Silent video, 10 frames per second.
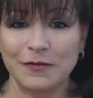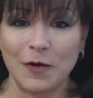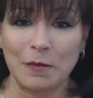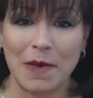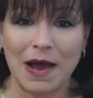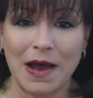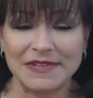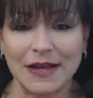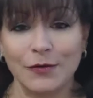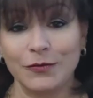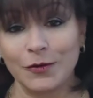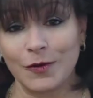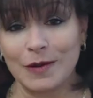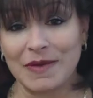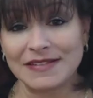from mom's house to
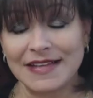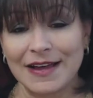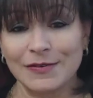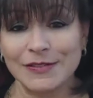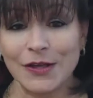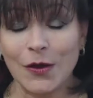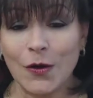grandma's house